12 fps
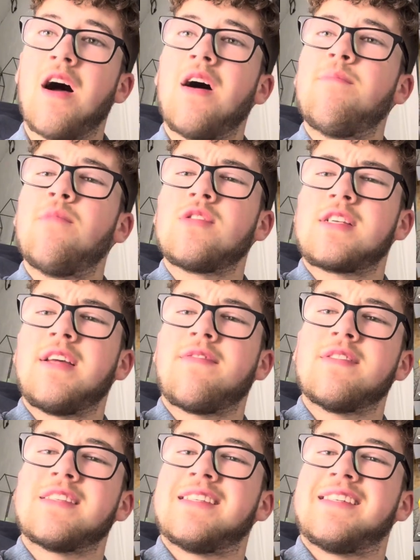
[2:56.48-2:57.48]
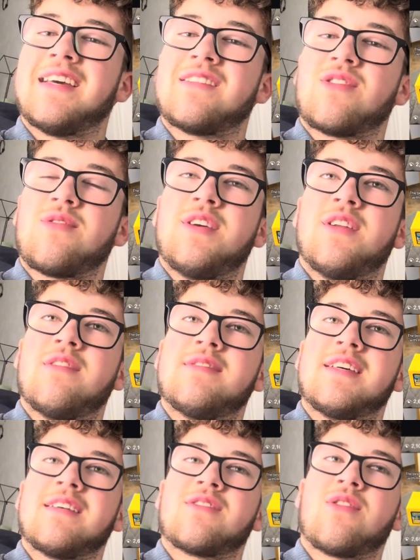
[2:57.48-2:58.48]
Much different to TikTok. You know,
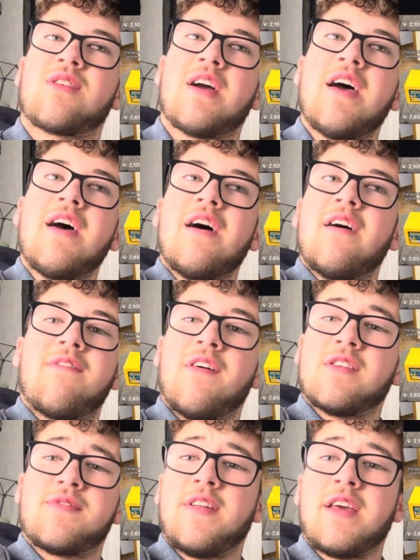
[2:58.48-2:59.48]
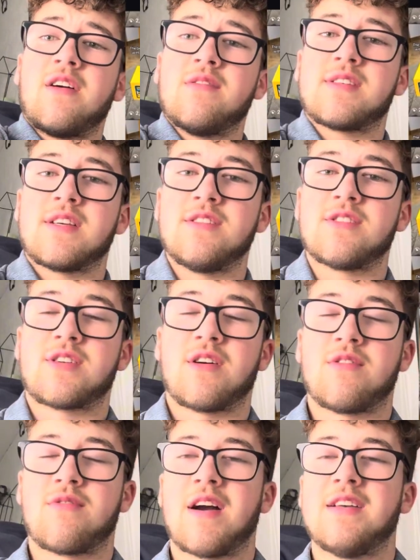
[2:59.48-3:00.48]
TikTok first videos can just
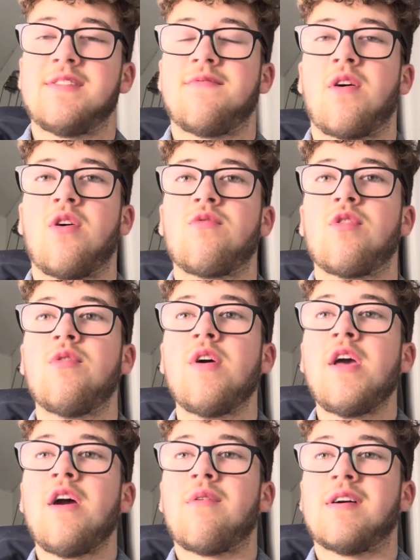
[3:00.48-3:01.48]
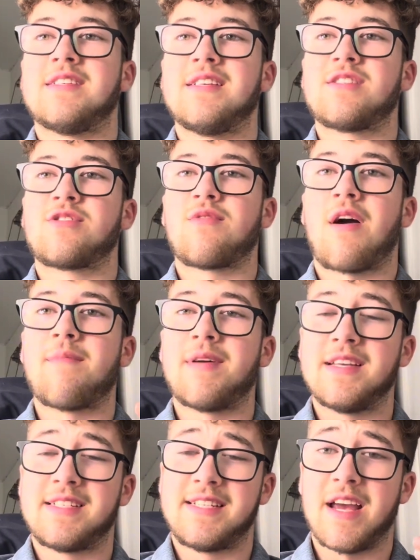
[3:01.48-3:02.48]
go crazy viral, whereas Instagram,
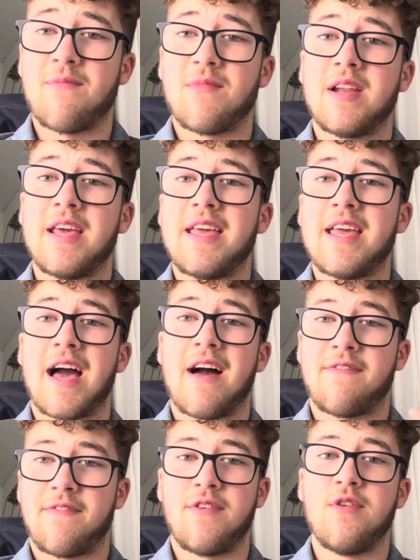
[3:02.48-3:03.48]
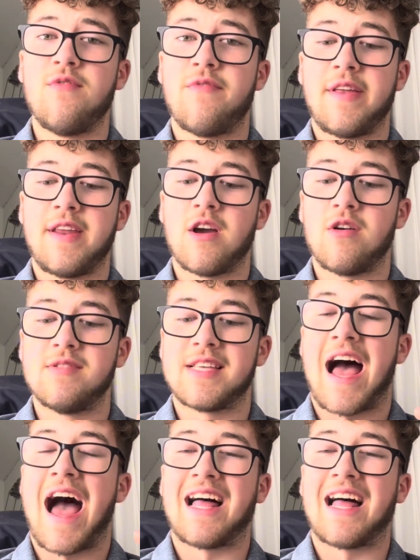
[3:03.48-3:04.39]
it's generally a few videos at